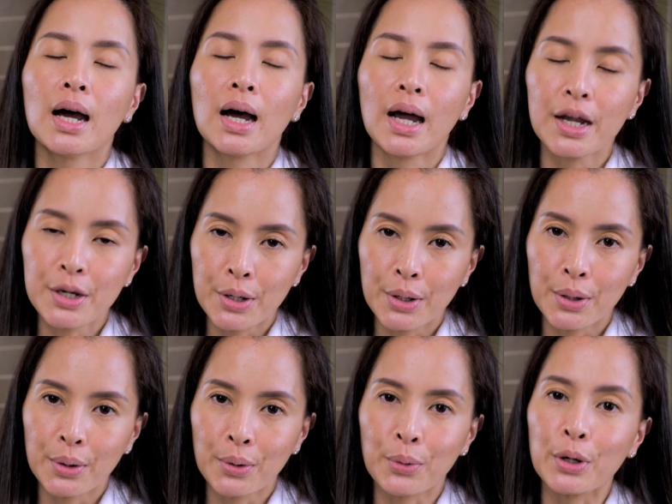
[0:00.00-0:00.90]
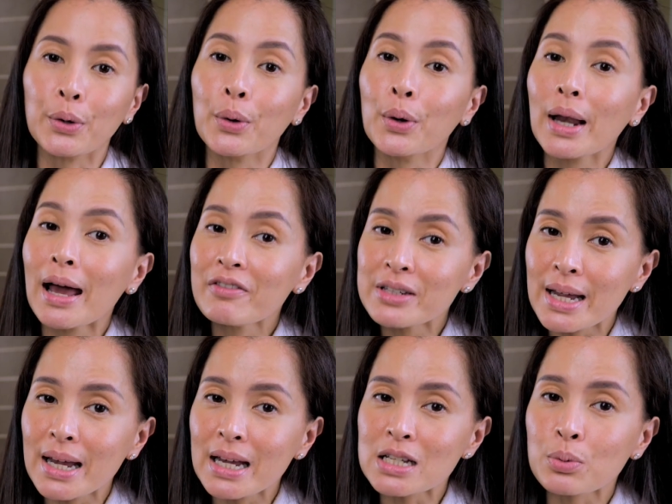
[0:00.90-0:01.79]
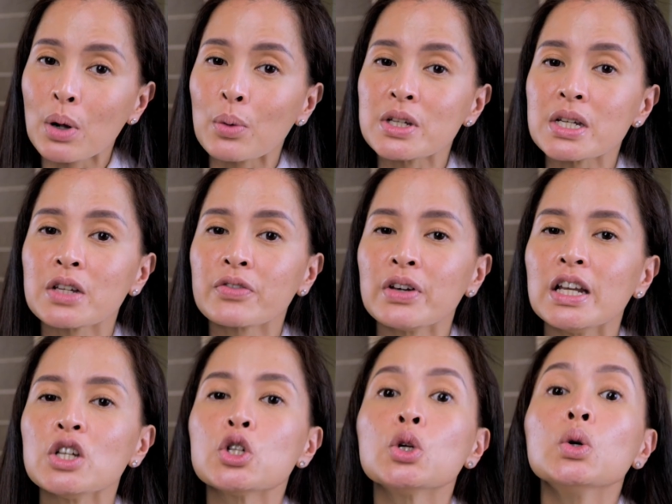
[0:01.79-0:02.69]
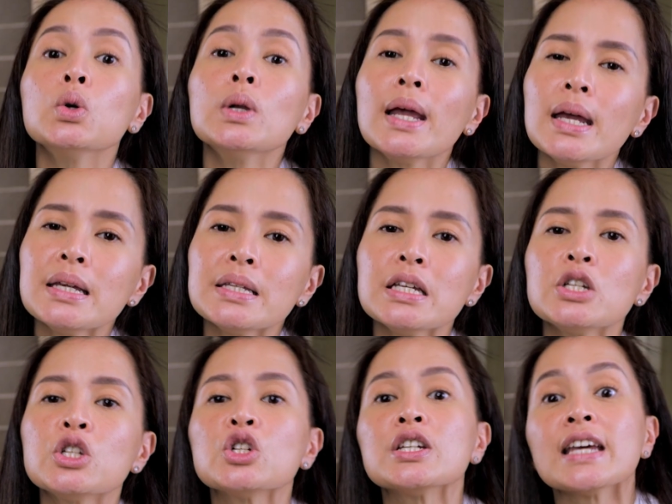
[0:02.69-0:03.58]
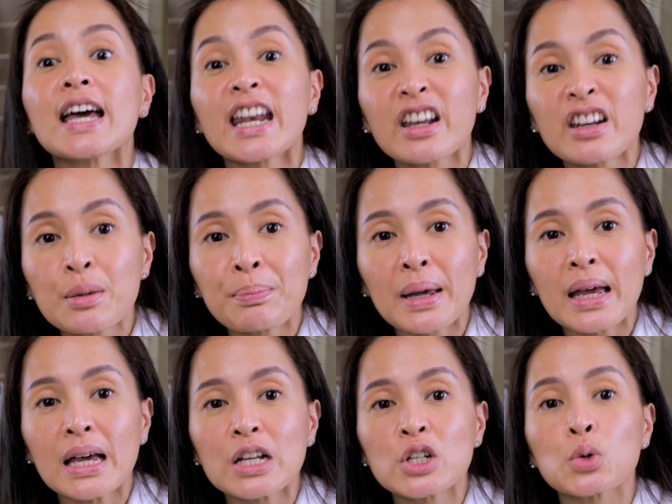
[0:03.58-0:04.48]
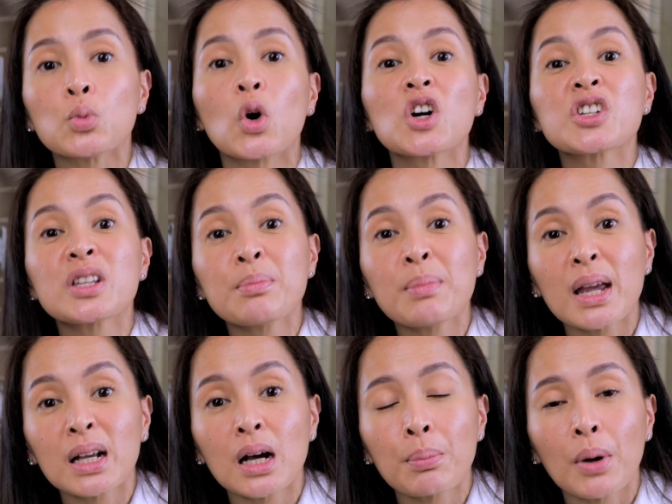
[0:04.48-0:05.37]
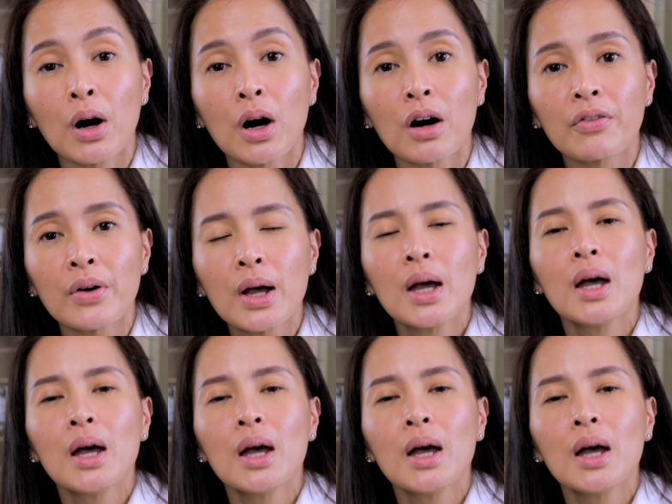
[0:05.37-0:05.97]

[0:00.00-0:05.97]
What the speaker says: I know, we all have days where we're just feeling too lazy to get out of bed, to wash the makeup off,